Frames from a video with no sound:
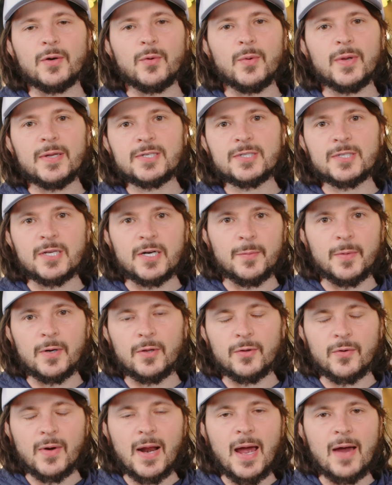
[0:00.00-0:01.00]
to reach
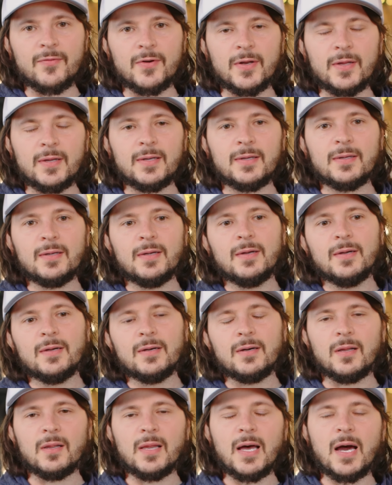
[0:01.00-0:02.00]
terminal gravity,
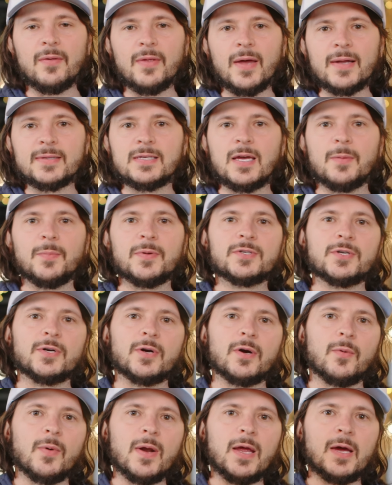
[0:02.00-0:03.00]
allow that temperature
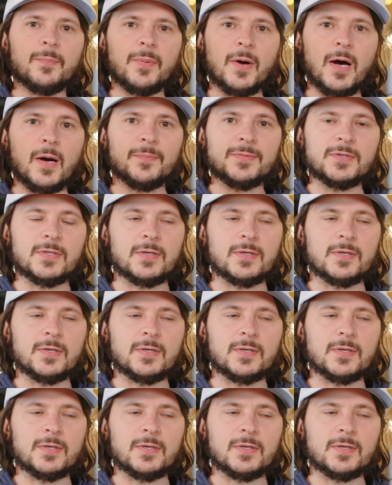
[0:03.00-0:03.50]
to ramp up